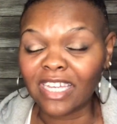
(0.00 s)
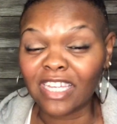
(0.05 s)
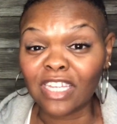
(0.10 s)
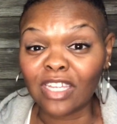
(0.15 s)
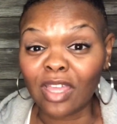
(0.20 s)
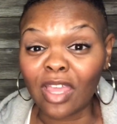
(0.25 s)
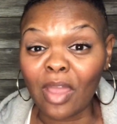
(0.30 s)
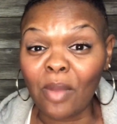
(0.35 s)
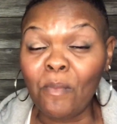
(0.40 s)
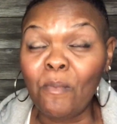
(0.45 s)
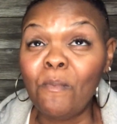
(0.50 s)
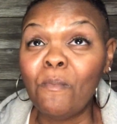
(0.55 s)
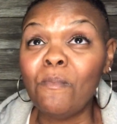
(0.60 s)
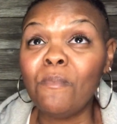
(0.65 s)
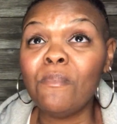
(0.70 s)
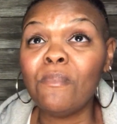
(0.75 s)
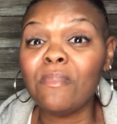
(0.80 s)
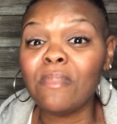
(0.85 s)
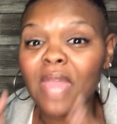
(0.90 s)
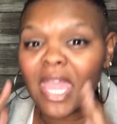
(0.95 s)
It
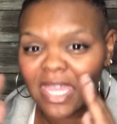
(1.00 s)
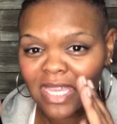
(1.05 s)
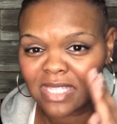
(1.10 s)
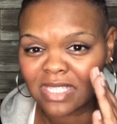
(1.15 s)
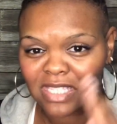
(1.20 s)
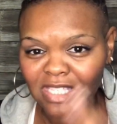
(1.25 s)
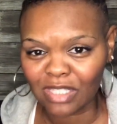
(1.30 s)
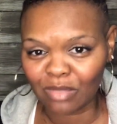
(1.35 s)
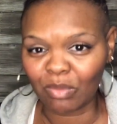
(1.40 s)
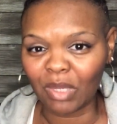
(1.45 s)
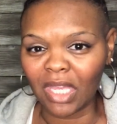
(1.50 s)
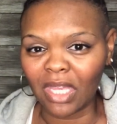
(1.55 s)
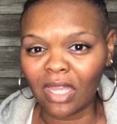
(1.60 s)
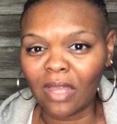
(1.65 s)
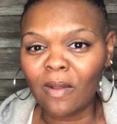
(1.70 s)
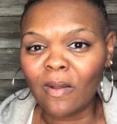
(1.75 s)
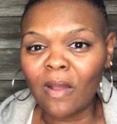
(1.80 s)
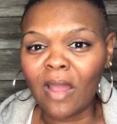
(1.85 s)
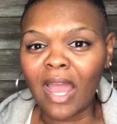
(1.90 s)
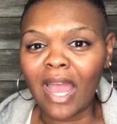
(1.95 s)
amazes me